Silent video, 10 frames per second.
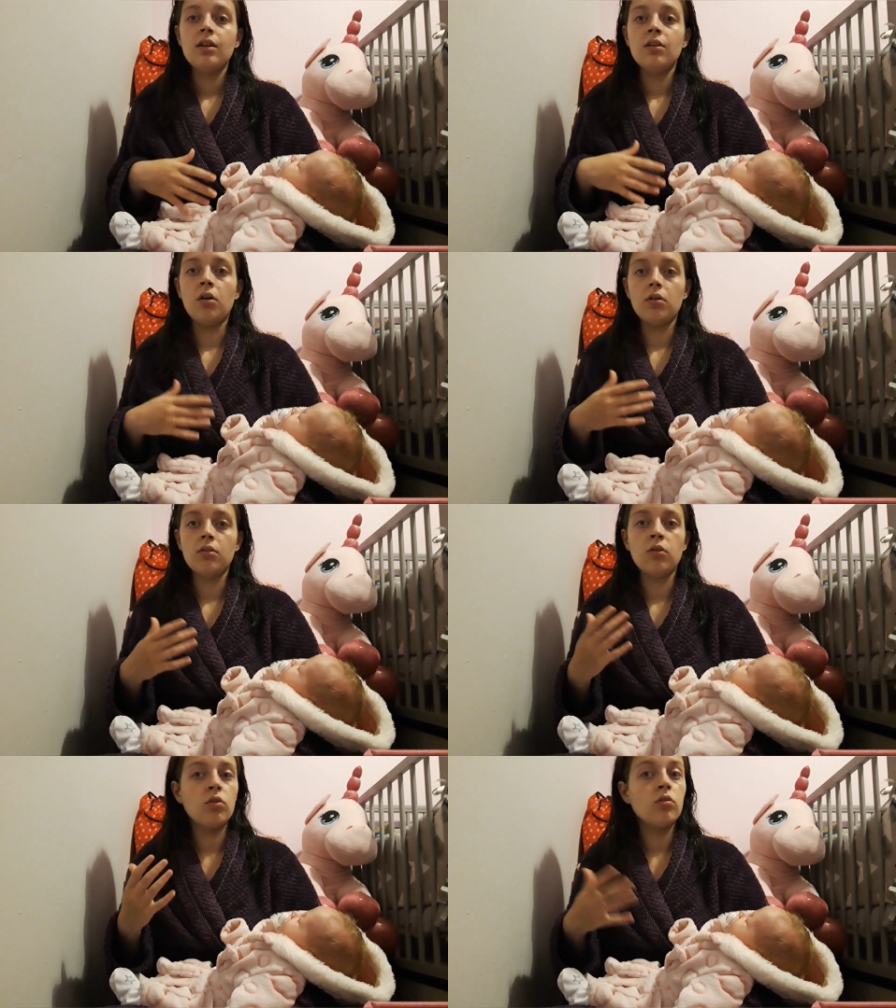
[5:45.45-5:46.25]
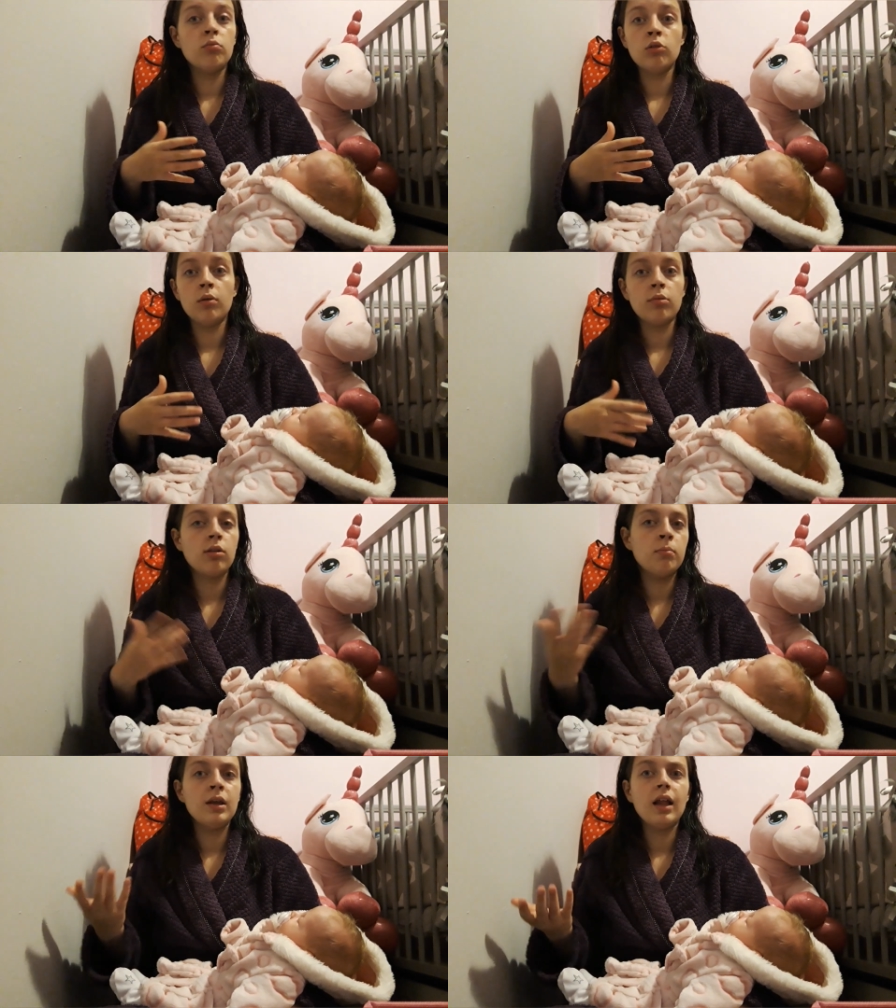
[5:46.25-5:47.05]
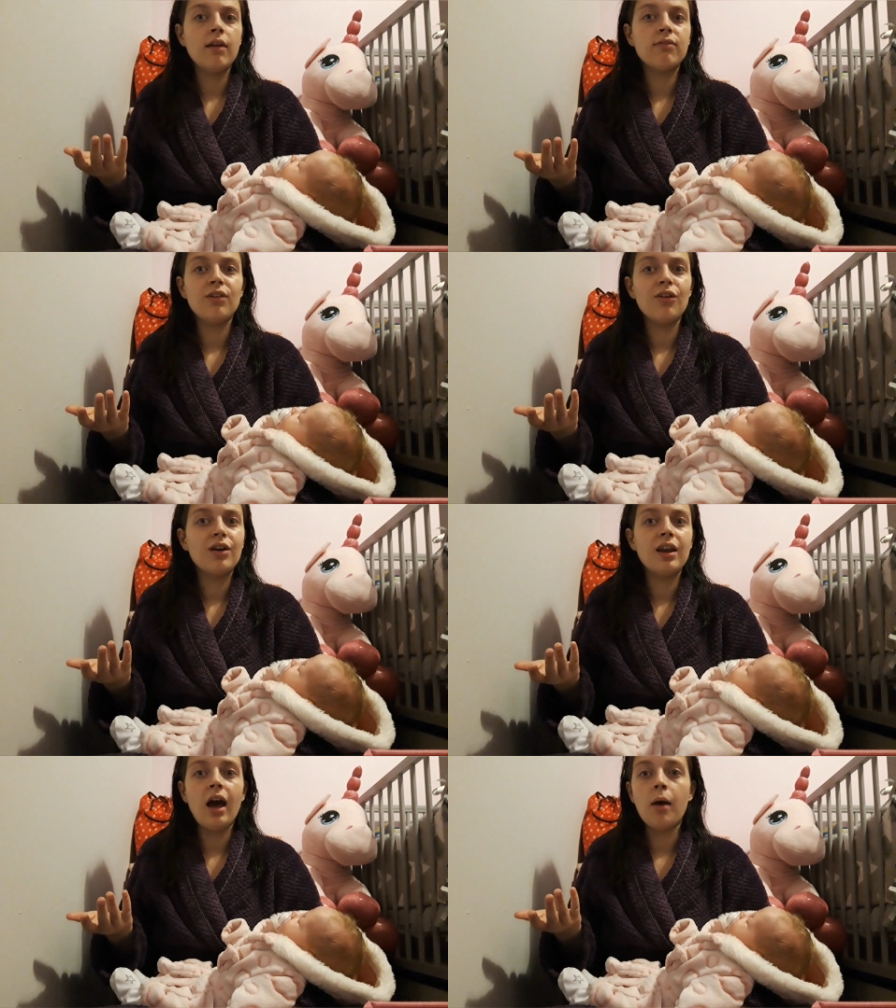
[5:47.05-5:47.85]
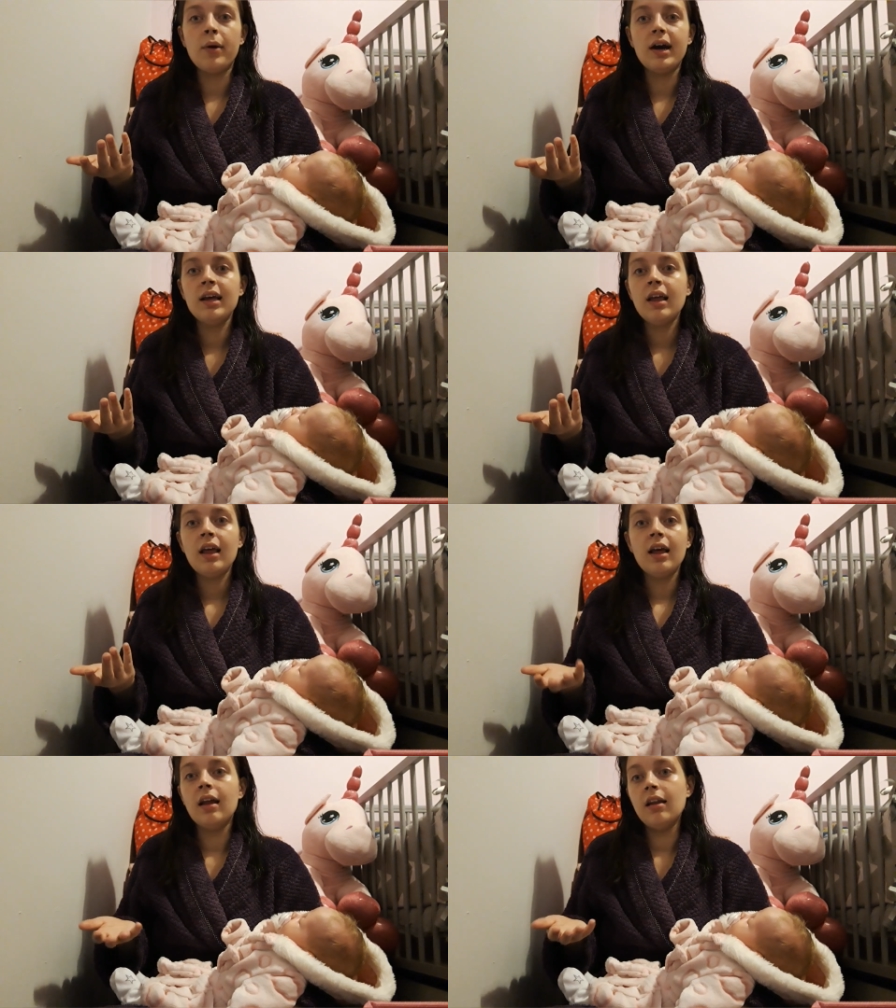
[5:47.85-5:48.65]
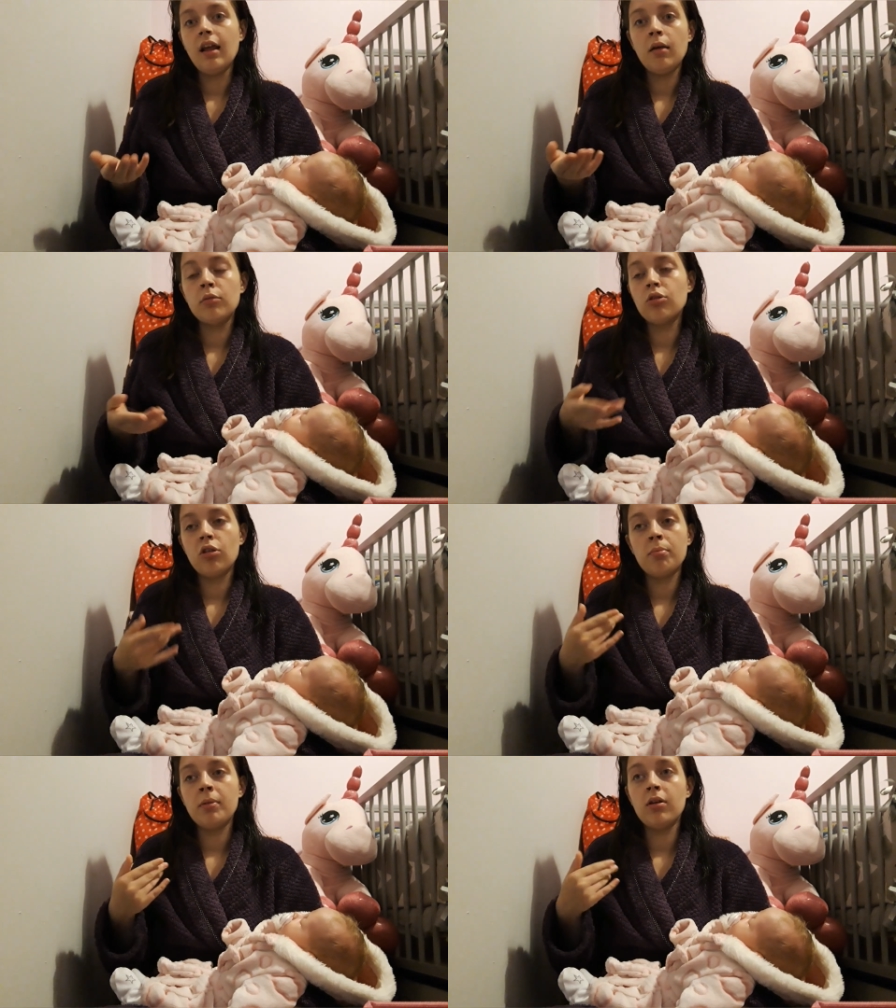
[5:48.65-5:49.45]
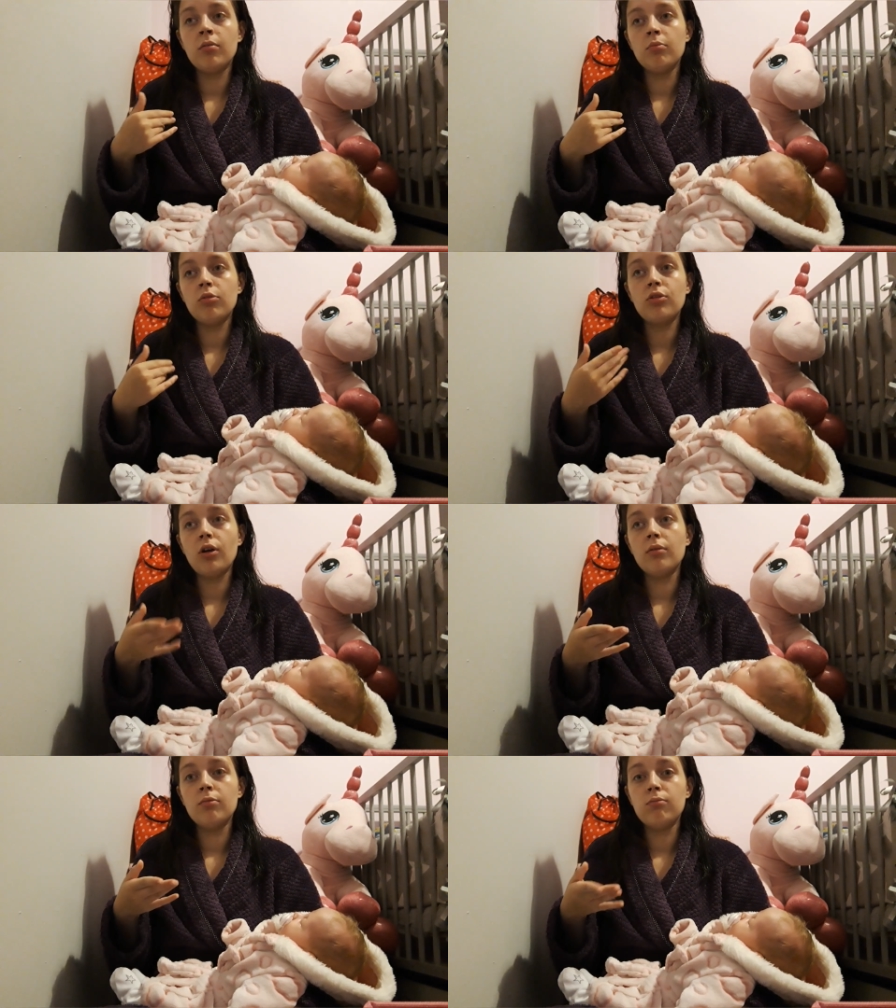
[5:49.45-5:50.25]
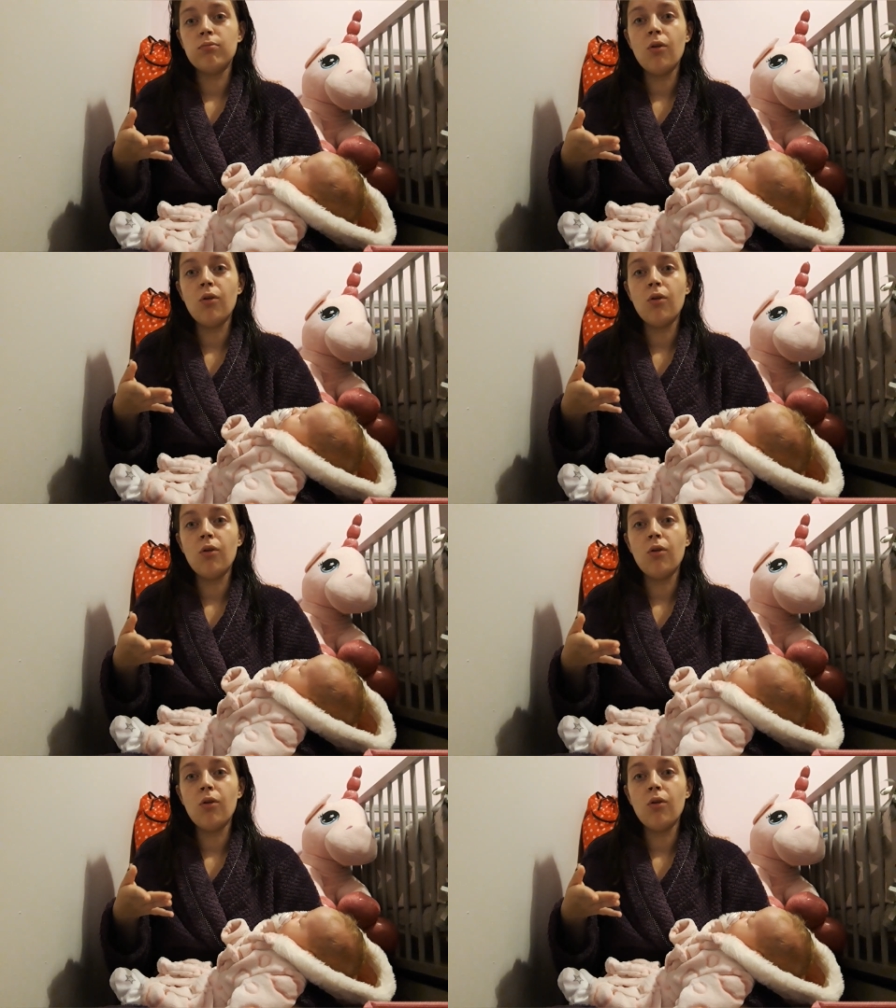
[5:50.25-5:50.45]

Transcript: Like, because sometimes she'd be there for like an hour and it would just become so,